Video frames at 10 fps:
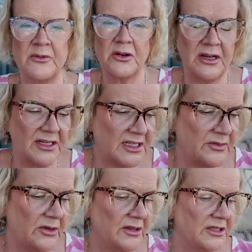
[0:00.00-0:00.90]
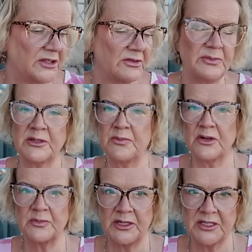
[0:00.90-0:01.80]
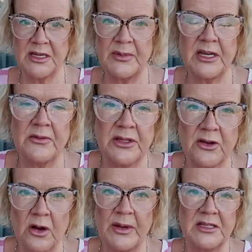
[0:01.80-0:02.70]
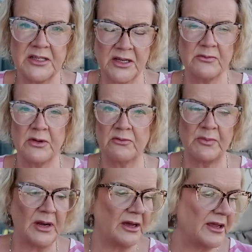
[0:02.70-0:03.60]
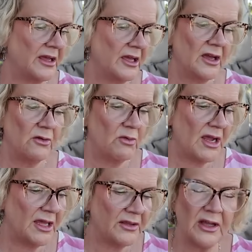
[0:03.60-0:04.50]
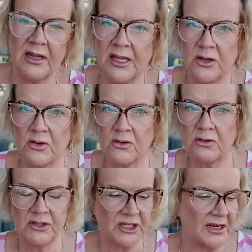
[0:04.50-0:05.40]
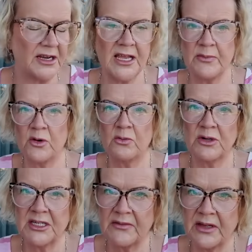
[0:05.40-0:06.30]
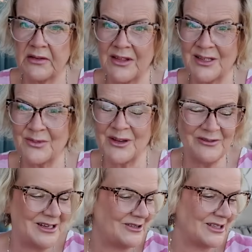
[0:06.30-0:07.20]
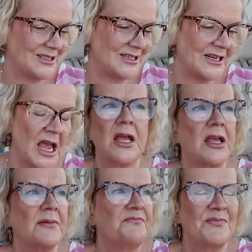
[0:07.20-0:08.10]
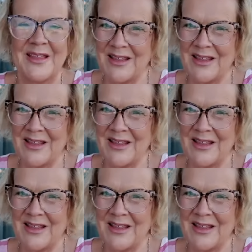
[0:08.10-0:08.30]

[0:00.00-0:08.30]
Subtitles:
going to list them all in the description box, but just let me know in the comments and I will reply with a link or shade name or whatever if that's what you're interested in.